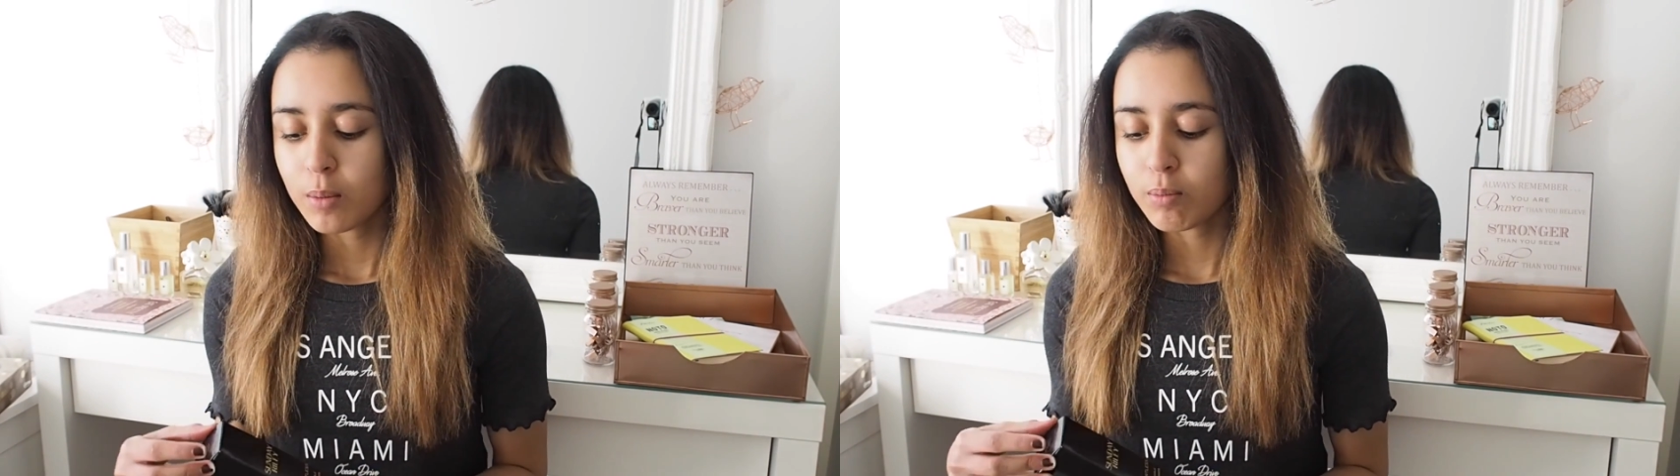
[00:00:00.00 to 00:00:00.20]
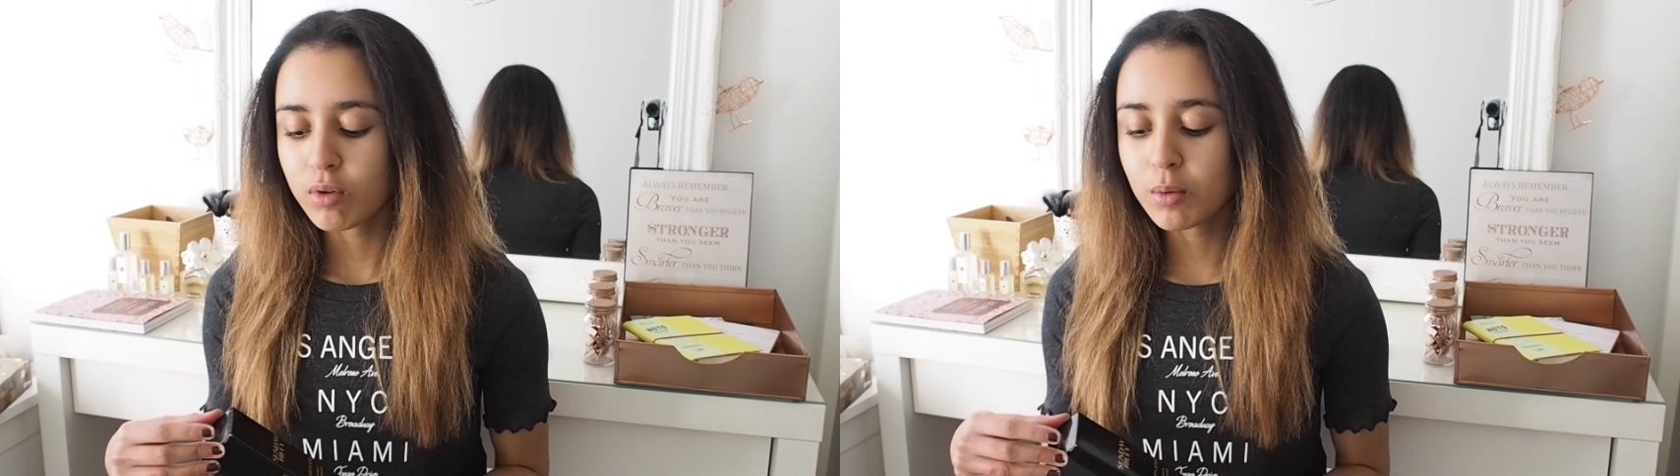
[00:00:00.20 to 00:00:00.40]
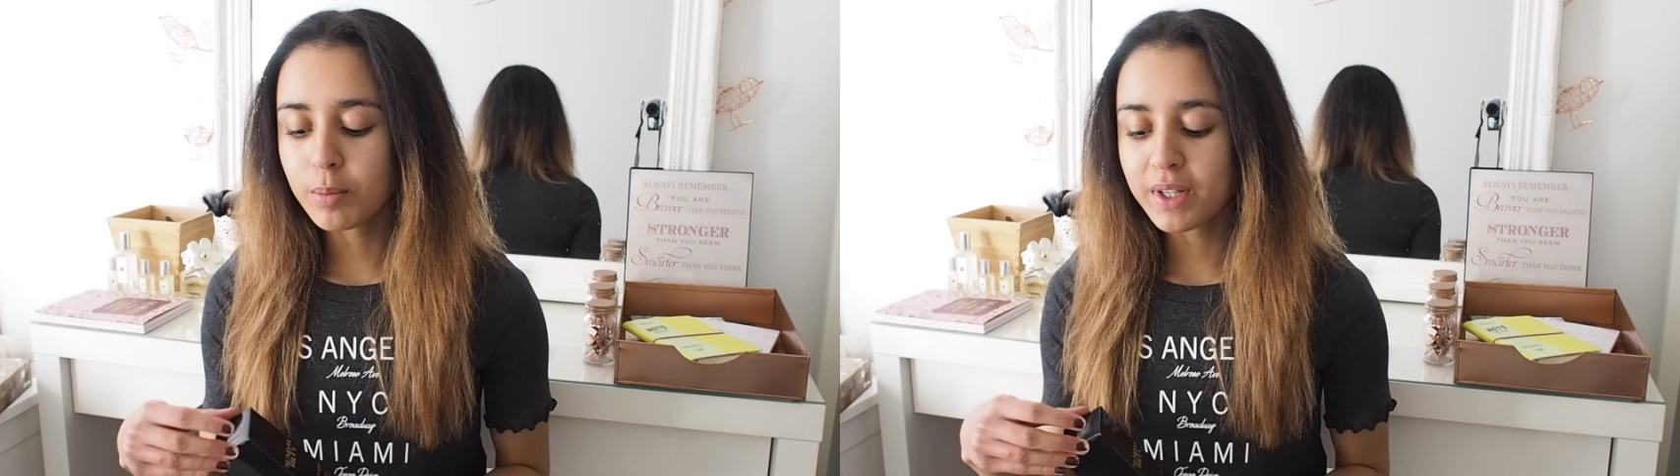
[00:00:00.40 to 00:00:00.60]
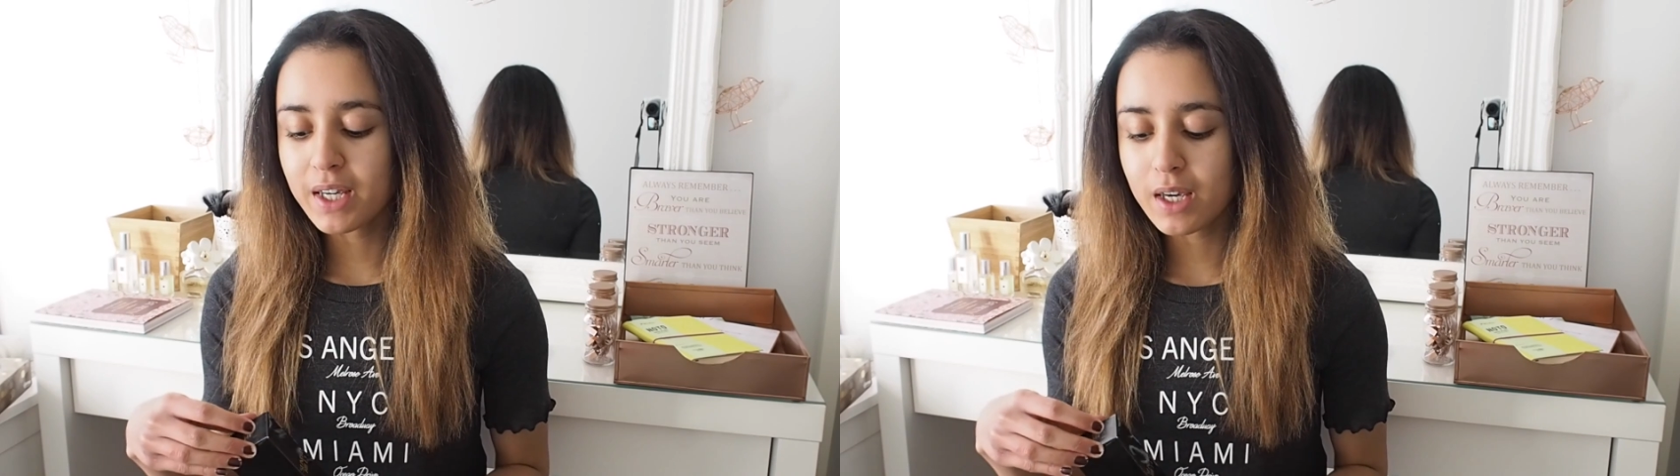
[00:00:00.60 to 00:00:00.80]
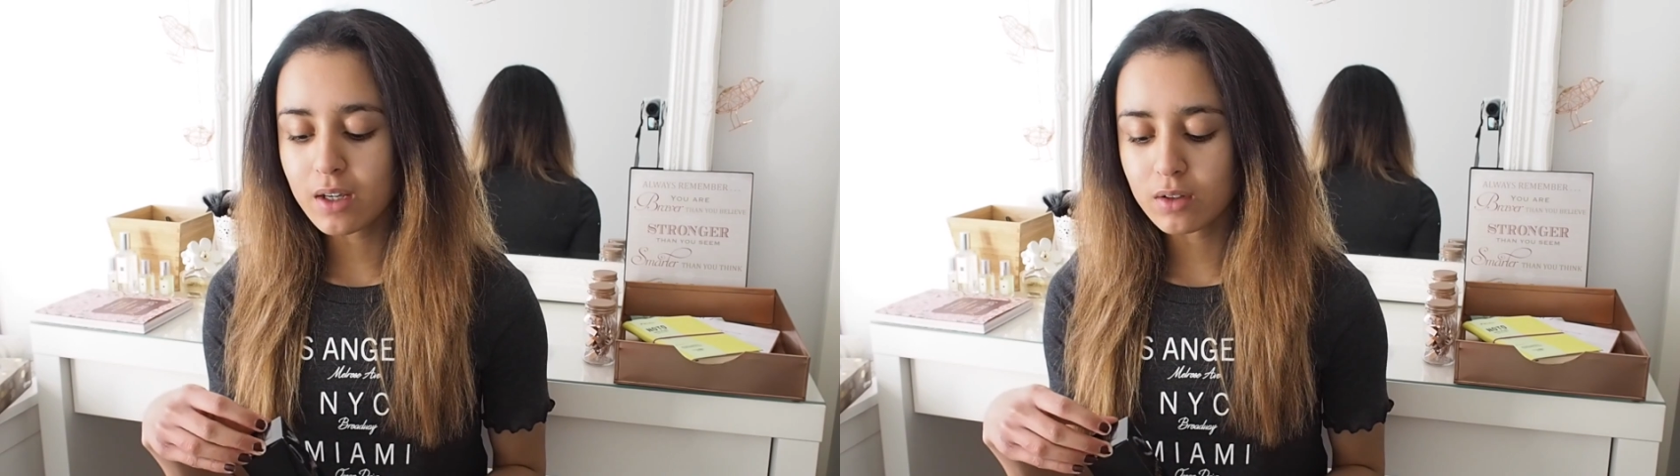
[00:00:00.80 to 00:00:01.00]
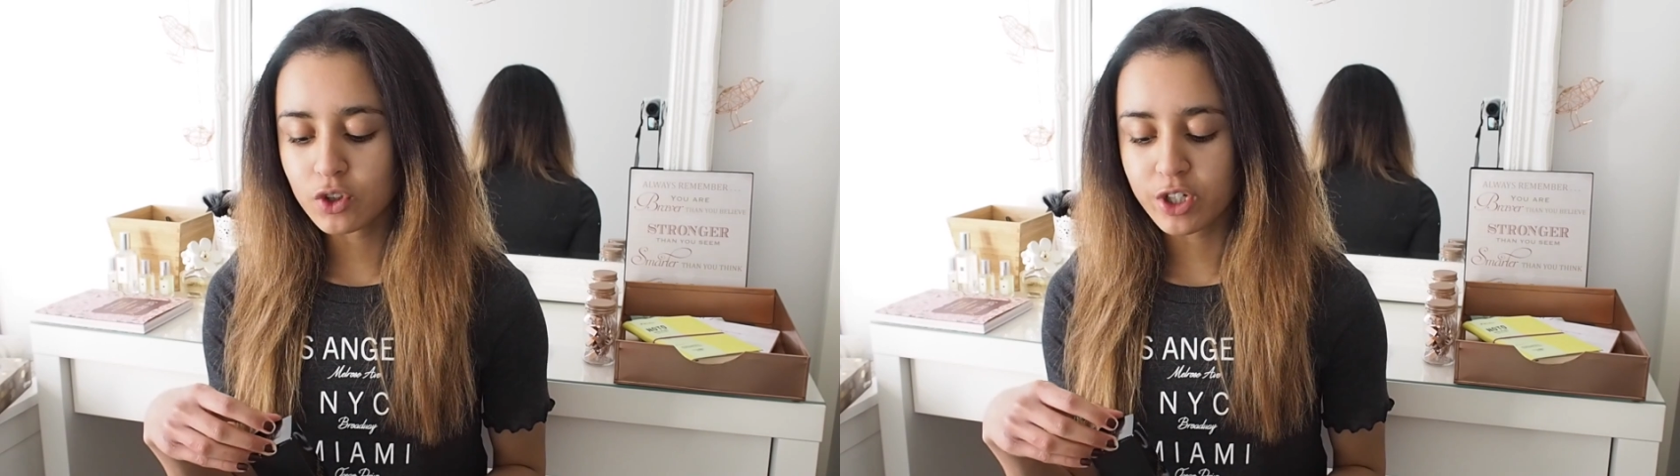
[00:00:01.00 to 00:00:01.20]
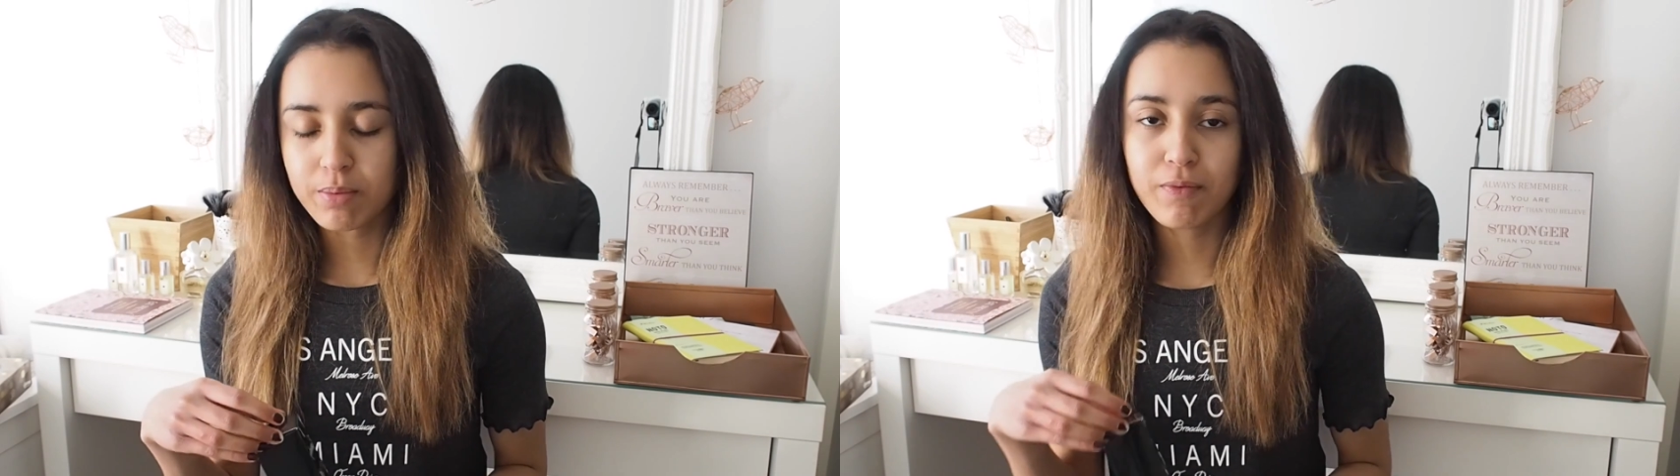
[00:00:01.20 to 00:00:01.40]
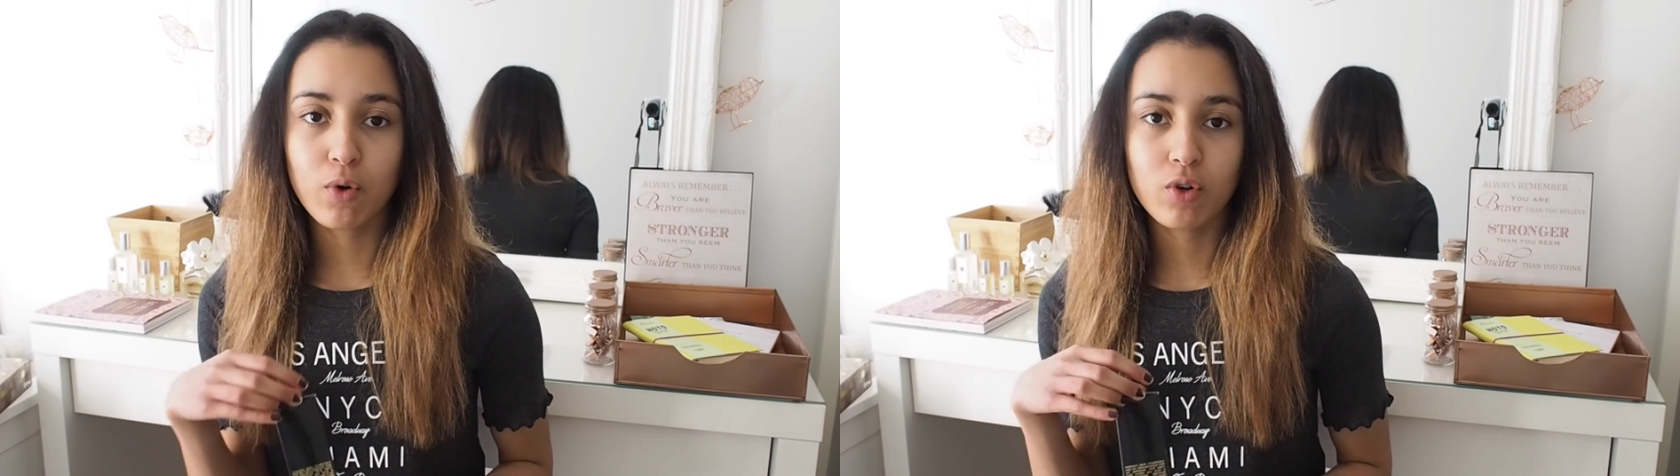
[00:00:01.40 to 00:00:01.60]
probably just
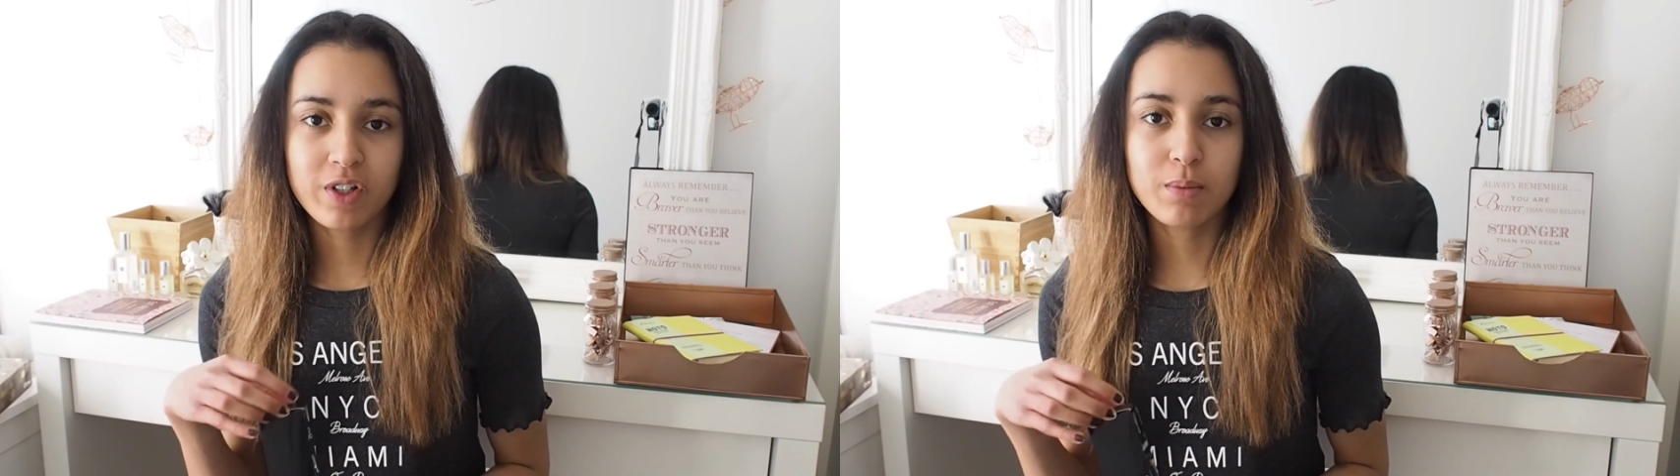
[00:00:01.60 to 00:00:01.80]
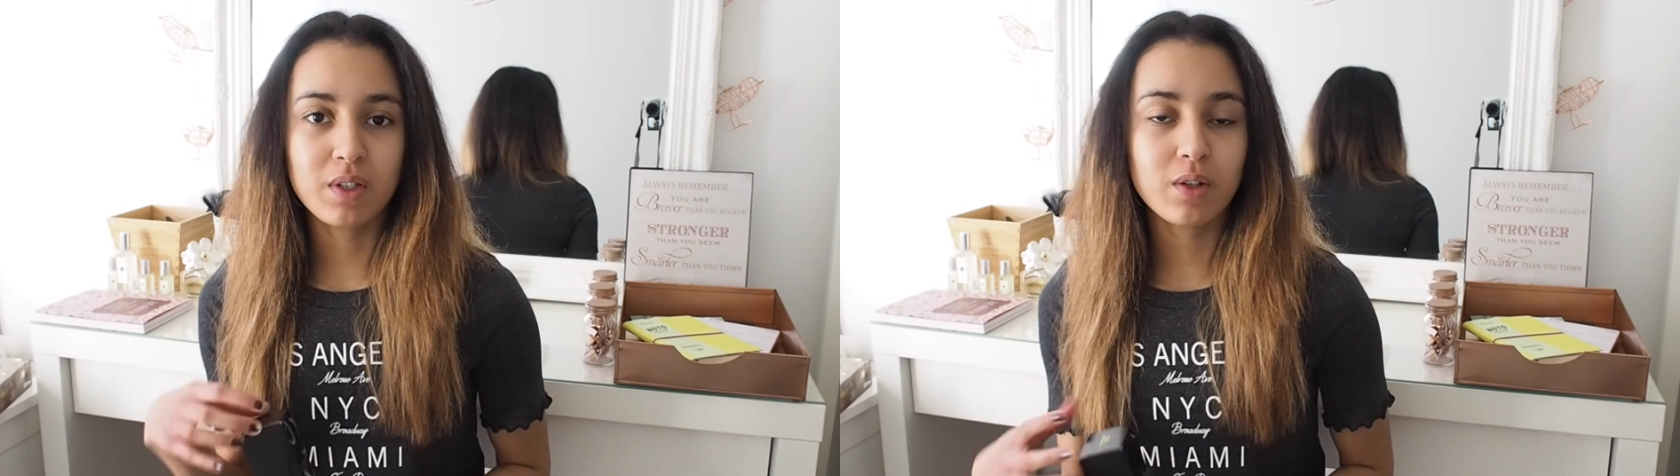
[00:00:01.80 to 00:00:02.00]
before Christmas,